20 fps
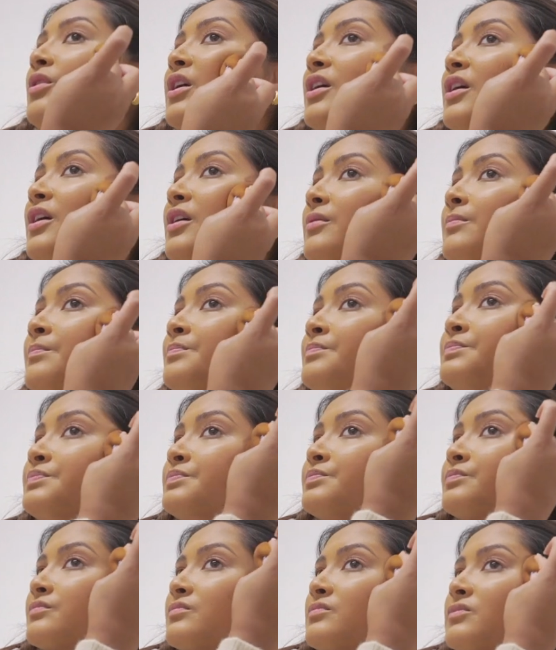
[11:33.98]
good.
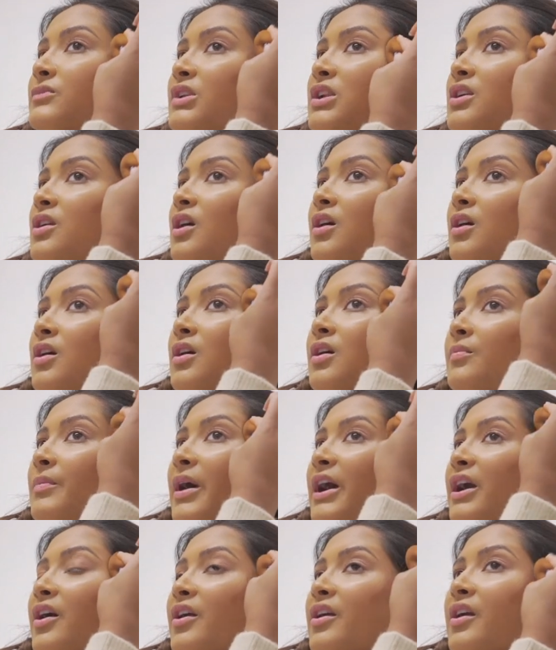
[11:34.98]
Um,
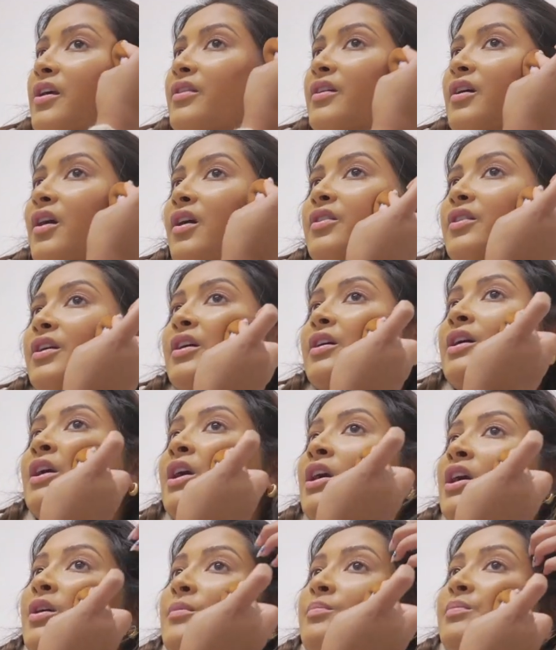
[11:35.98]
I got it in the color
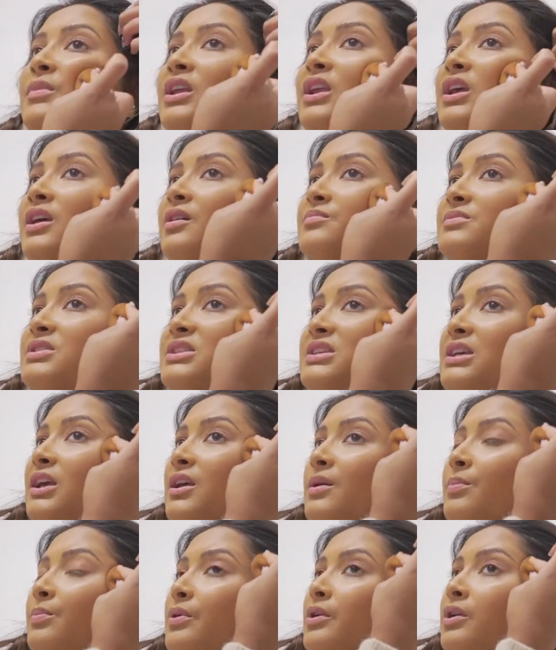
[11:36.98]
medium
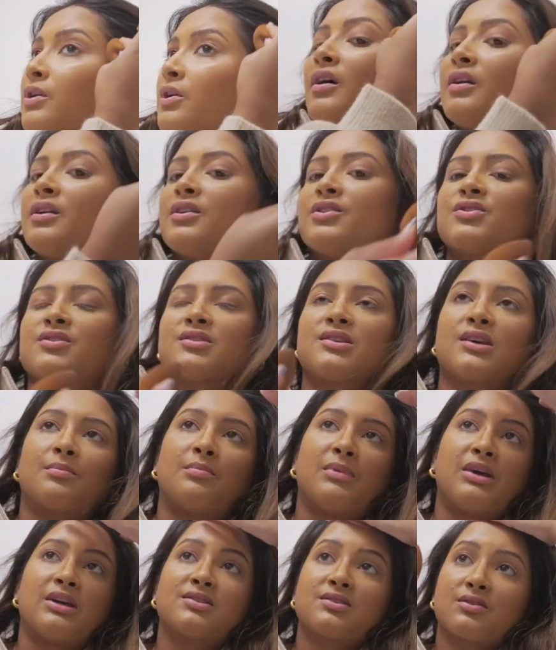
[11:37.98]
deep and it just like
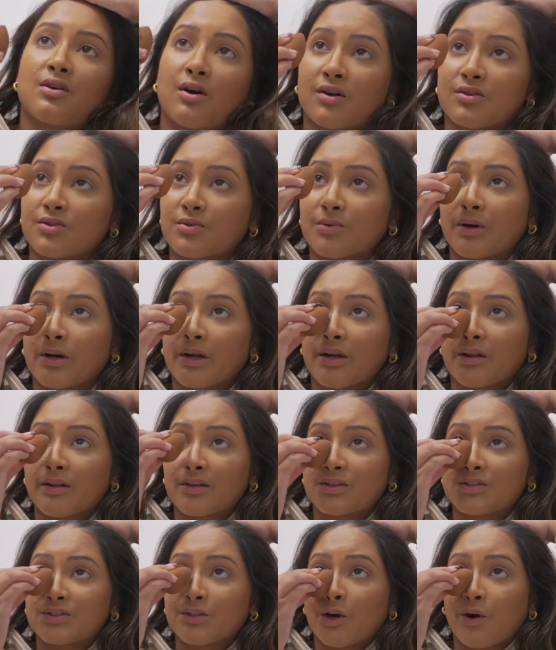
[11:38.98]
makes contouring
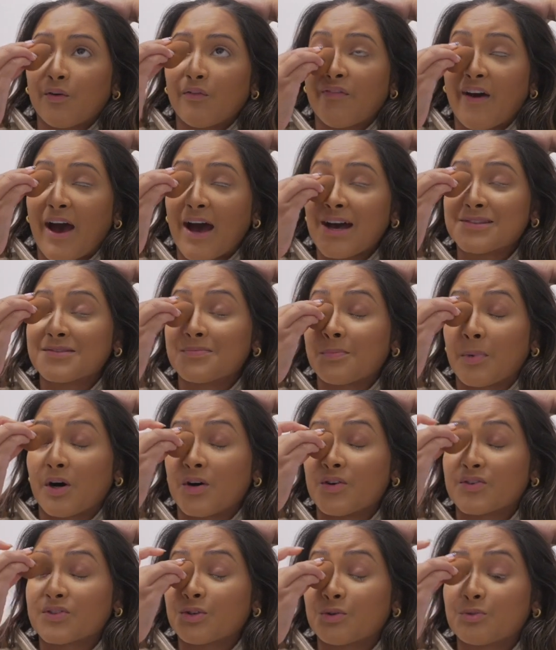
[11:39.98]
look so fast but
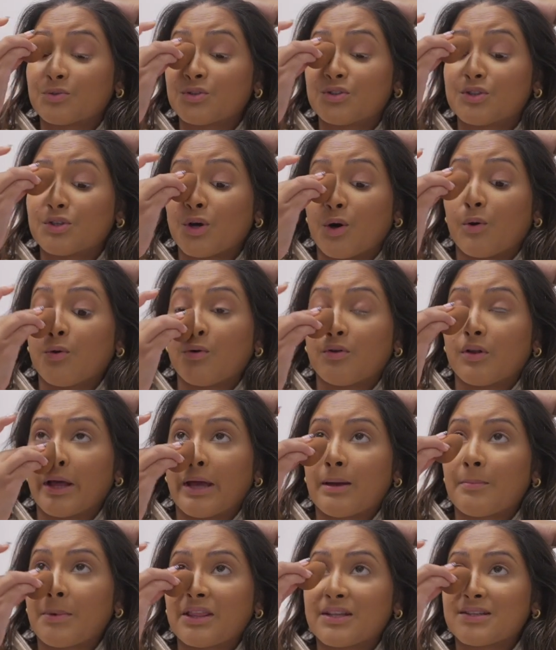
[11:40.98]
also so
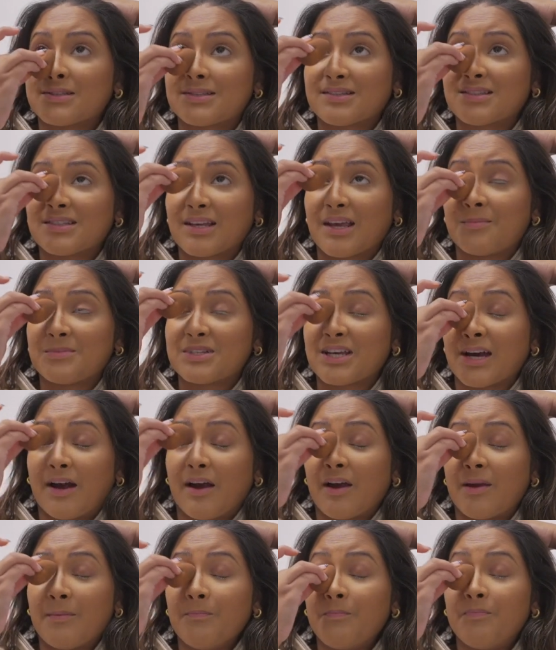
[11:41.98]
glam at the same
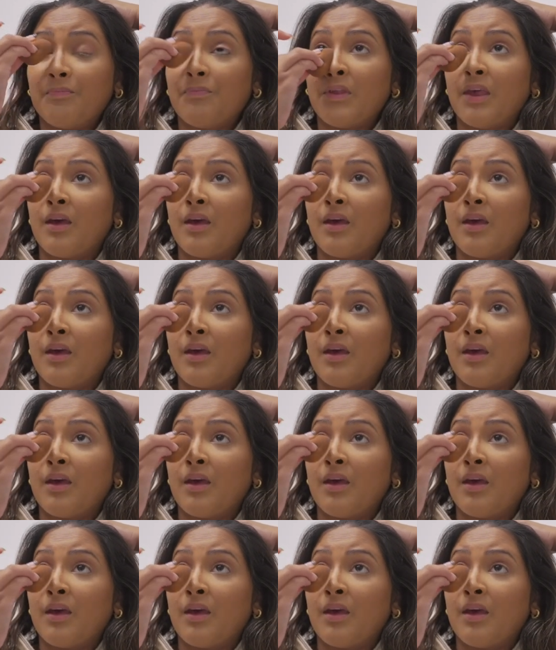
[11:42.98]
time.